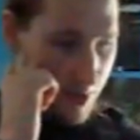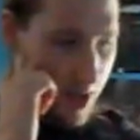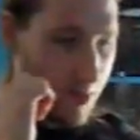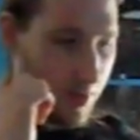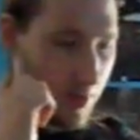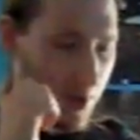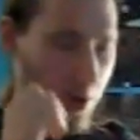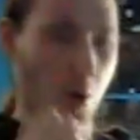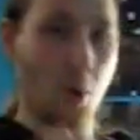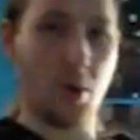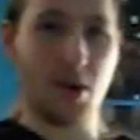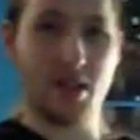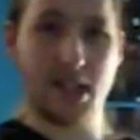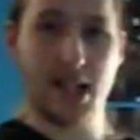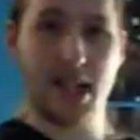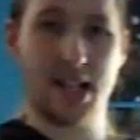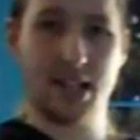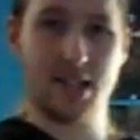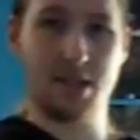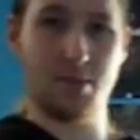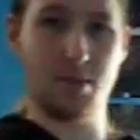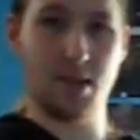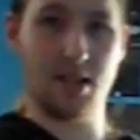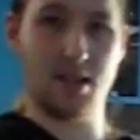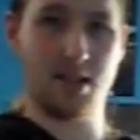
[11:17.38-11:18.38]
people are always
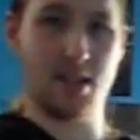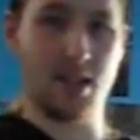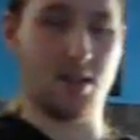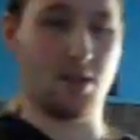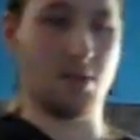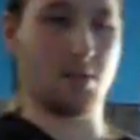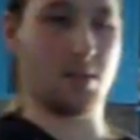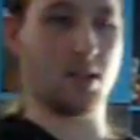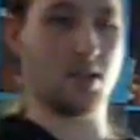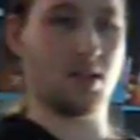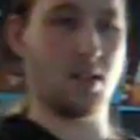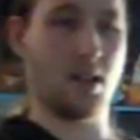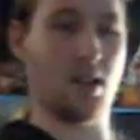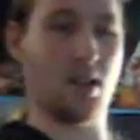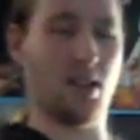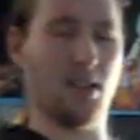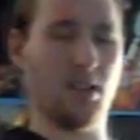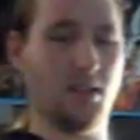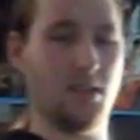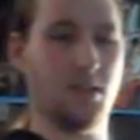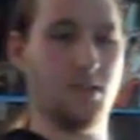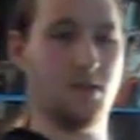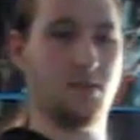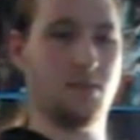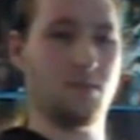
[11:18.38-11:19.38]
asking me to teach them guitar,